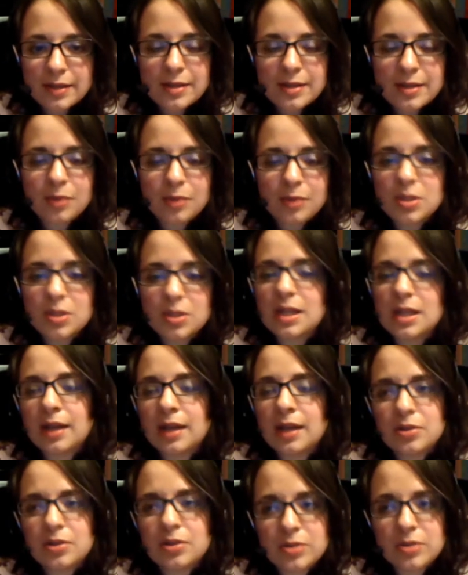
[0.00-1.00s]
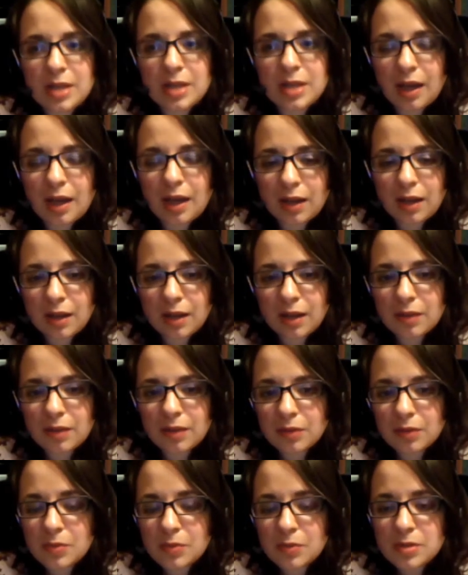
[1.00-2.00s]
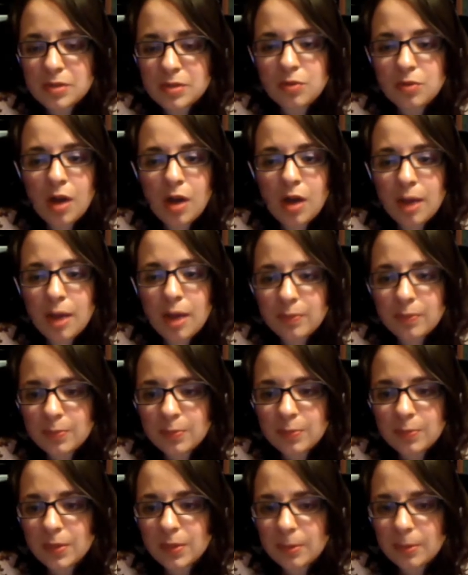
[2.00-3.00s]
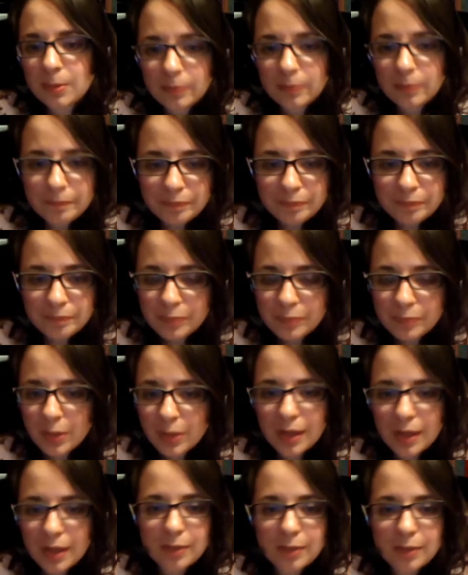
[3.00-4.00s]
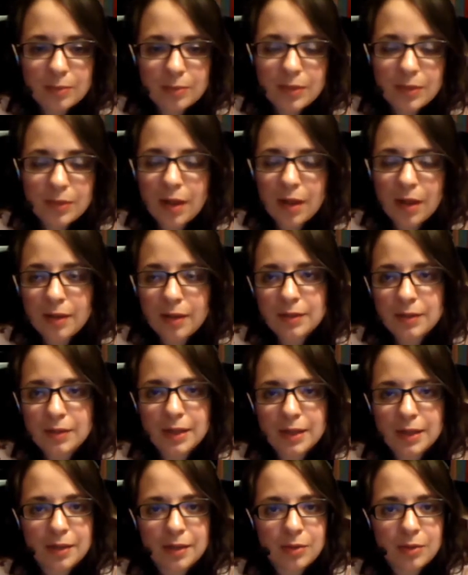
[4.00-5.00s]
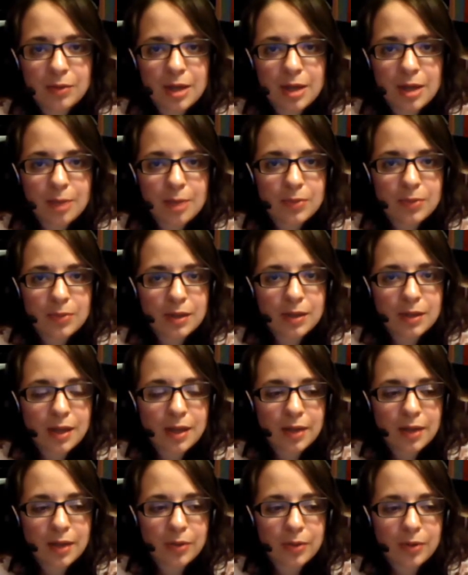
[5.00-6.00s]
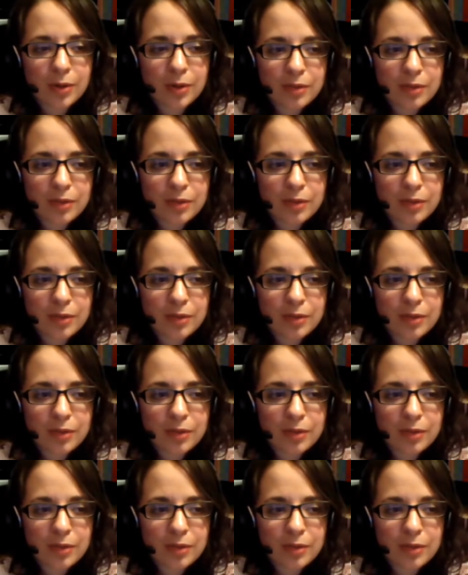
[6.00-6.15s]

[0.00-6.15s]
And it was not entertaining. And there was Grop and All that crap. I don't know.